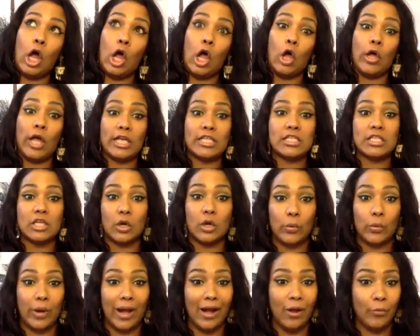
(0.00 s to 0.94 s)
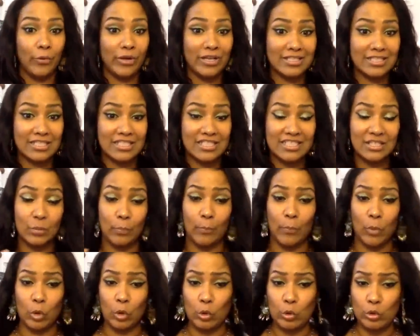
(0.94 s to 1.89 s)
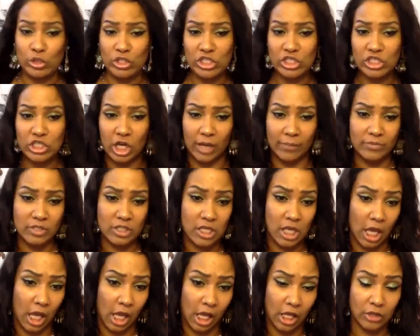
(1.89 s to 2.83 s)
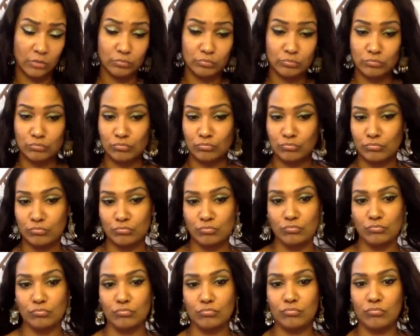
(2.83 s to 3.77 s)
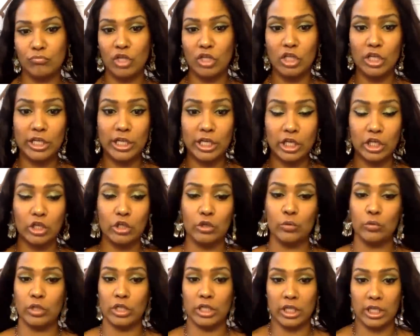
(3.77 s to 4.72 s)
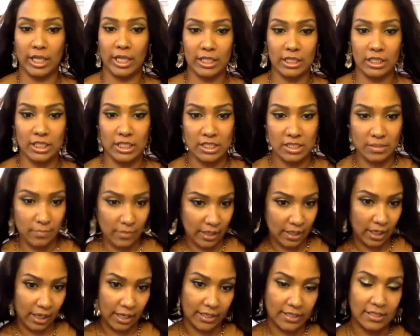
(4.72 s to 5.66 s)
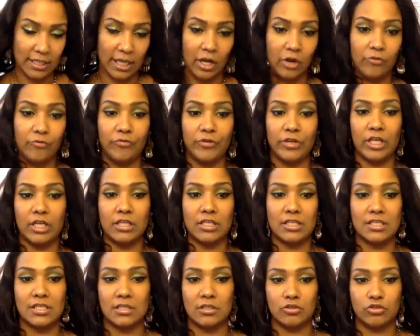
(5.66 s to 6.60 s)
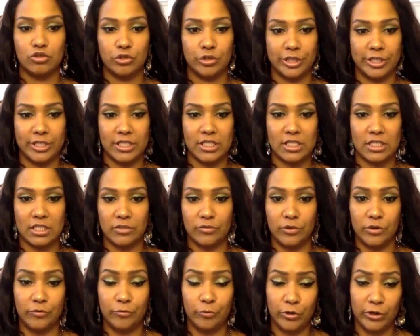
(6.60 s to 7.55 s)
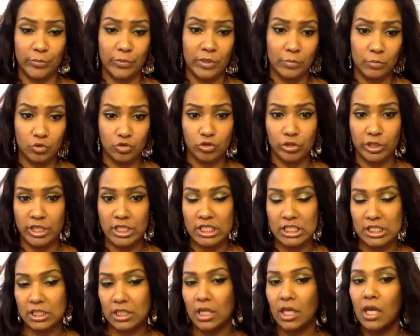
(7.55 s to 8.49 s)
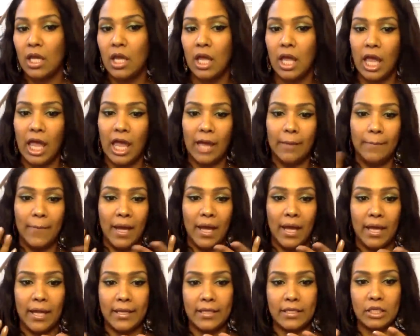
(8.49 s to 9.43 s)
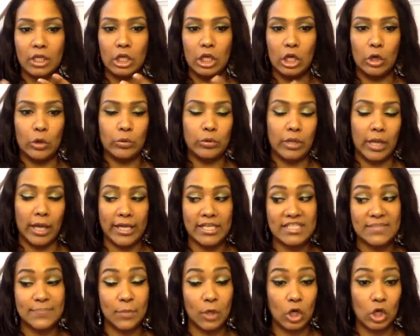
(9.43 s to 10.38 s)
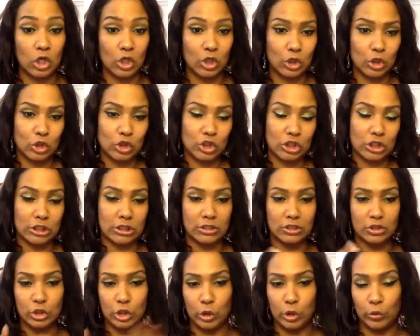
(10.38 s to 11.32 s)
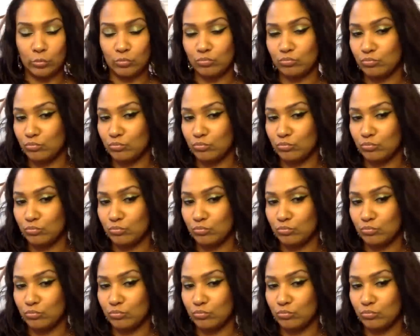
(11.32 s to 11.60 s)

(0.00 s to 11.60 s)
Okay, so I went to this little bougie shop today looking cute, looking like this, my nice outfit, this little dress, a little free people dress, had my, you know, nice purse and, you know,